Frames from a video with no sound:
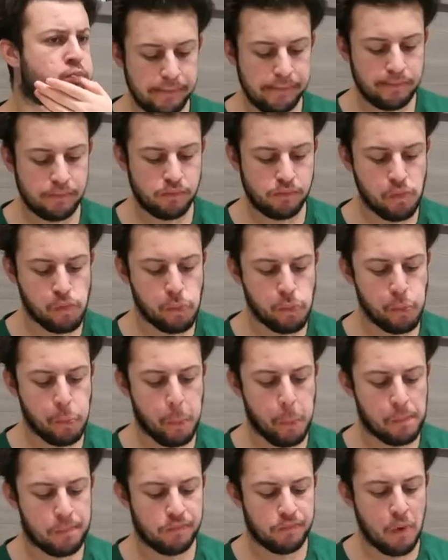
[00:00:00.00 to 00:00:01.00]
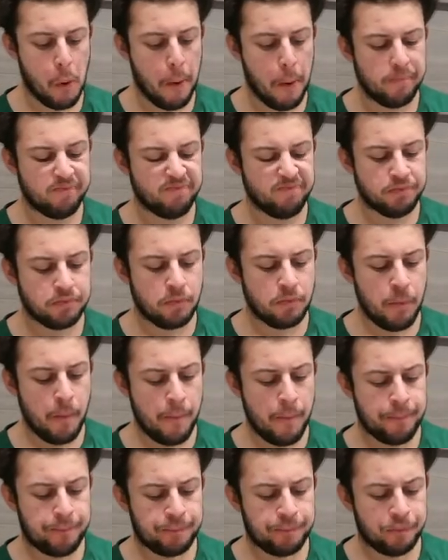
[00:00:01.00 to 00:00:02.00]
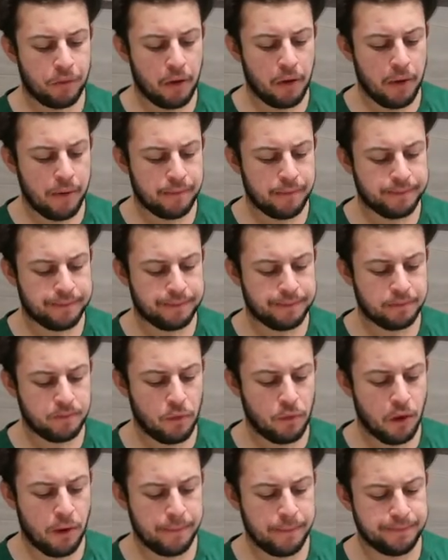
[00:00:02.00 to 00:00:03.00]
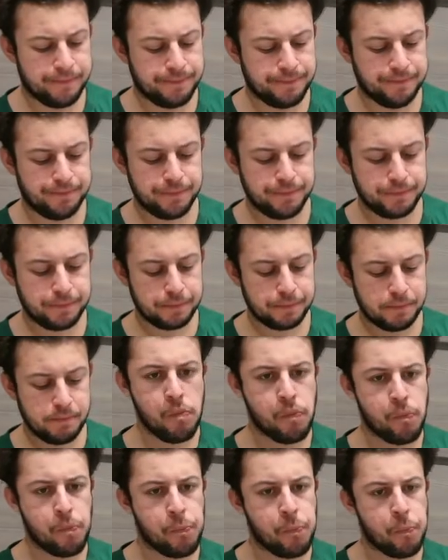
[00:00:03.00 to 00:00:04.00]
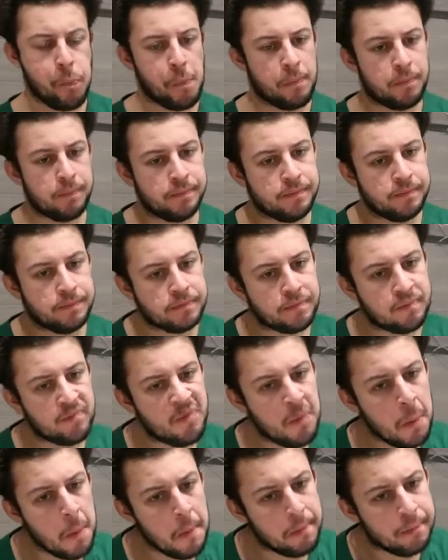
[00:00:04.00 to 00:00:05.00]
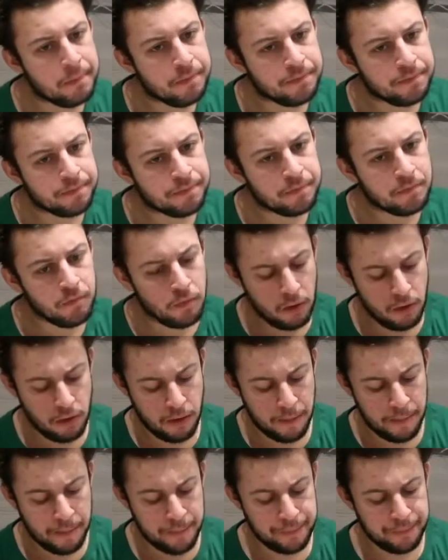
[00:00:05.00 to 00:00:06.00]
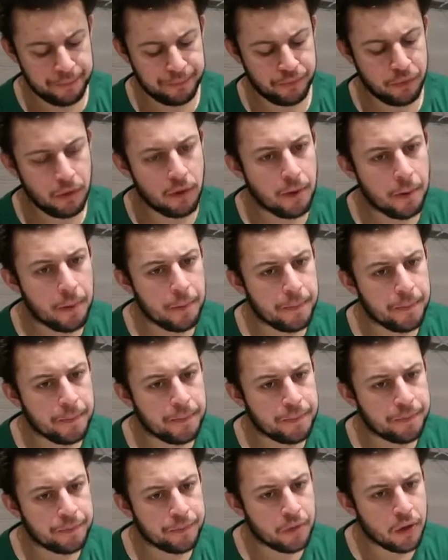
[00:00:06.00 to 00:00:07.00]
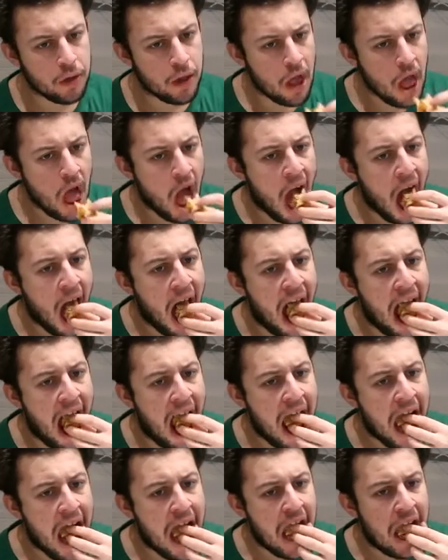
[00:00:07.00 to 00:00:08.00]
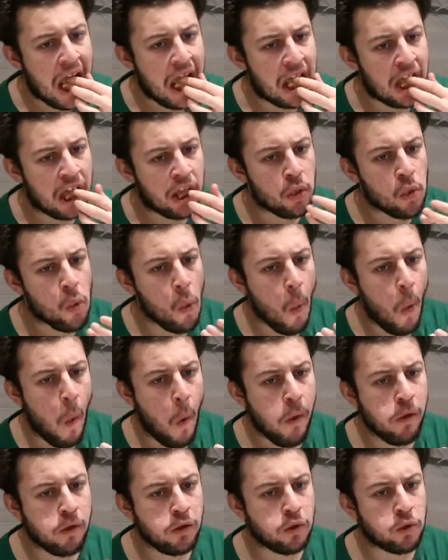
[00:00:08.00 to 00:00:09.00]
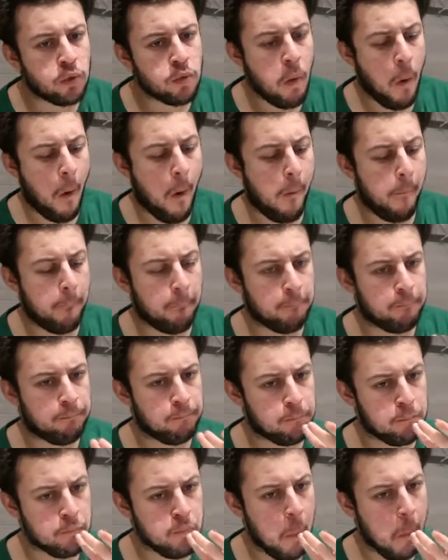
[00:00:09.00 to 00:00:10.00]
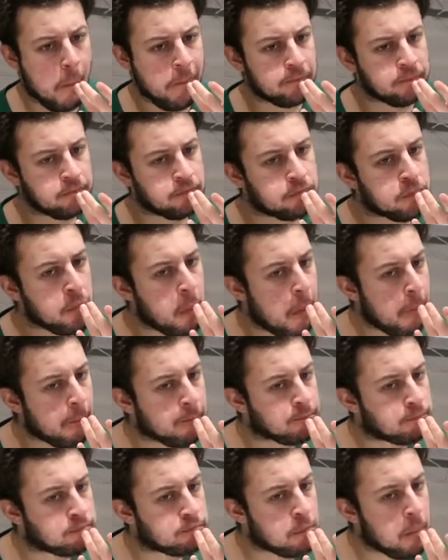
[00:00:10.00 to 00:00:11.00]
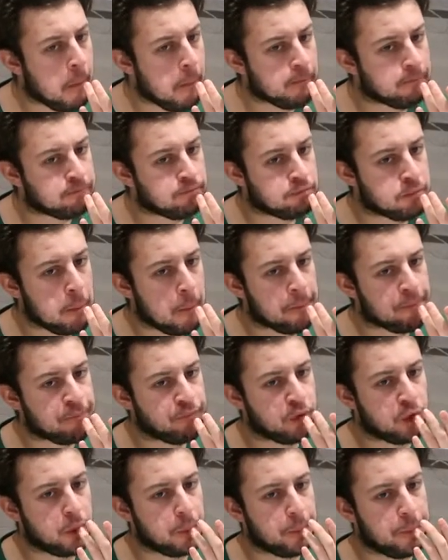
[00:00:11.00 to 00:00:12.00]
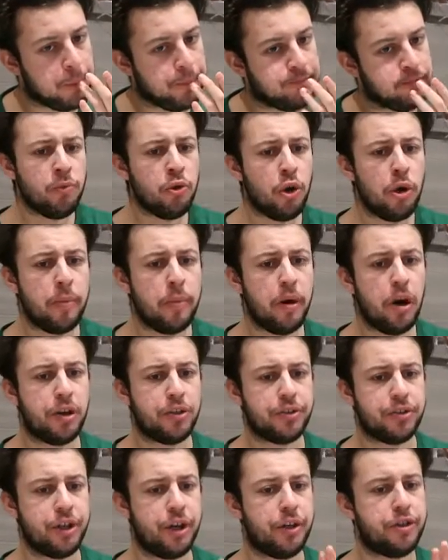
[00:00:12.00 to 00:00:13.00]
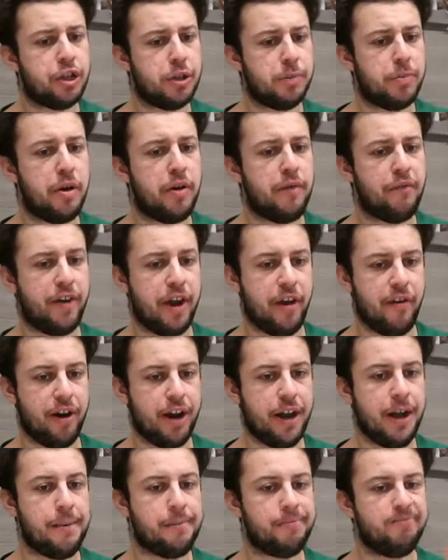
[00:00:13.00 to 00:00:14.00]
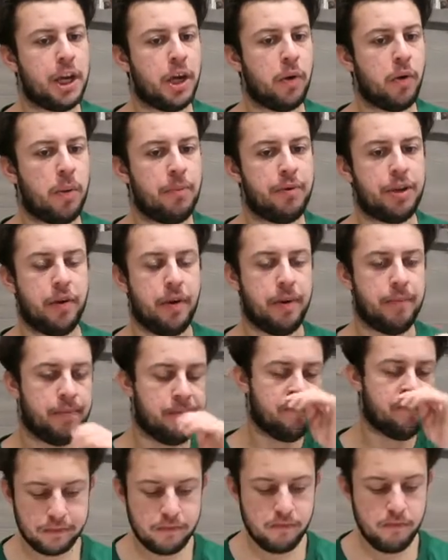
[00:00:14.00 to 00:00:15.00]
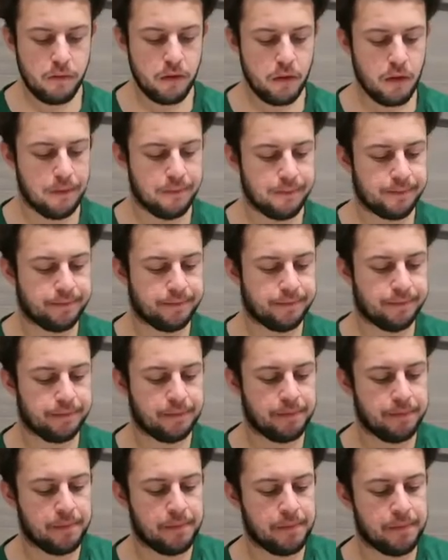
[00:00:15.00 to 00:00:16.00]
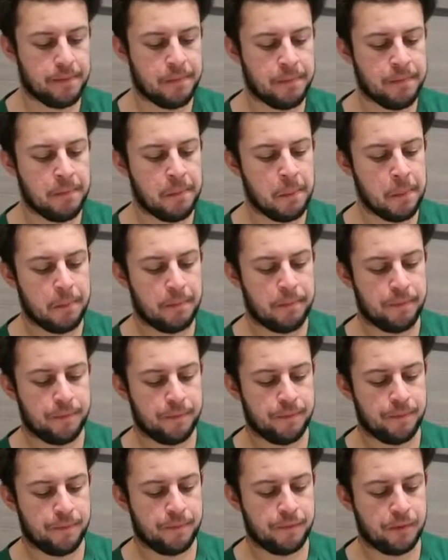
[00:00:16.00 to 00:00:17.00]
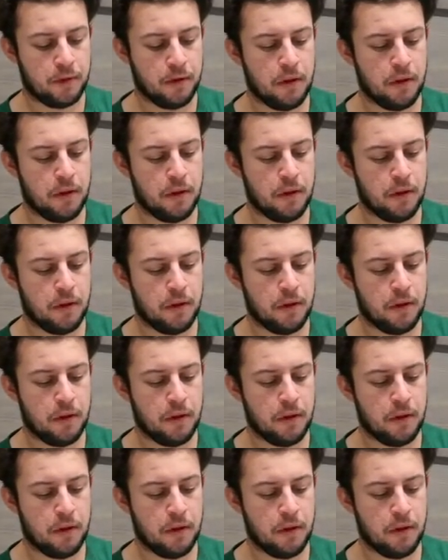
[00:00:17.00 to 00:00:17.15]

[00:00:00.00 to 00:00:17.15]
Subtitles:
Choose the photo that accurately describes your creative abilities. I'm a creative master. I'm very creative and skilled. I'm sort of creative and can do the basics. Hot mess. I'm not a master, I just put very. I know what I'm doing. What do you do in stressful situations?